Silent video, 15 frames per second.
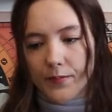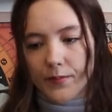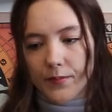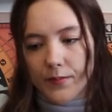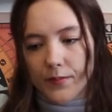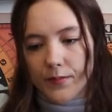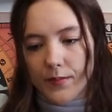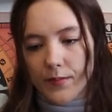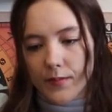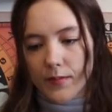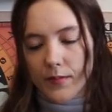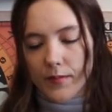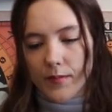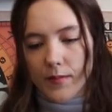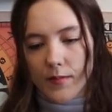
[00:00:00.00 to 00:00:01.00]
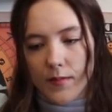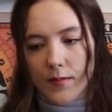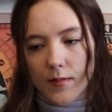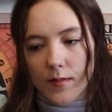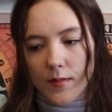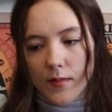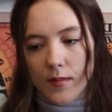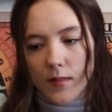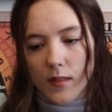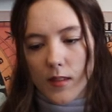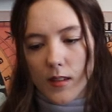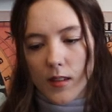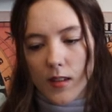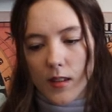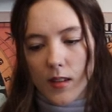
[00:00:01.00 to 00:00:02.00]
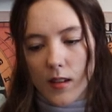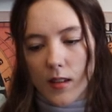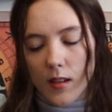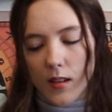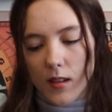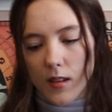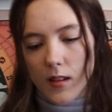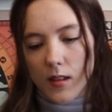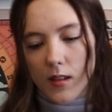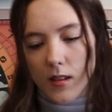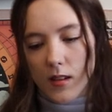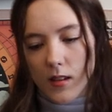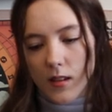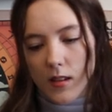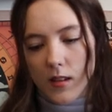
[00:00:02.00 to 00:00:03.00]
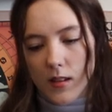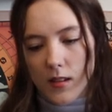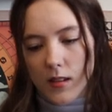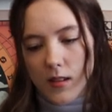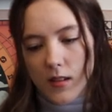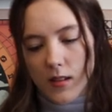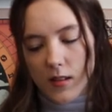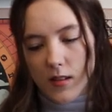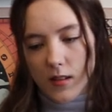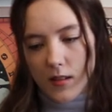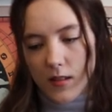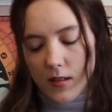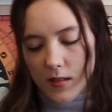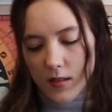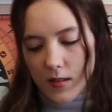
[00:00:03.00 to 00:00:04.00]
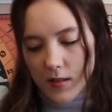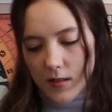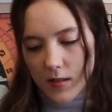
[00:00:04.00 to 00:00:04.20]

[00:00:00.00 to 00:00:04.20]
(no one is talking)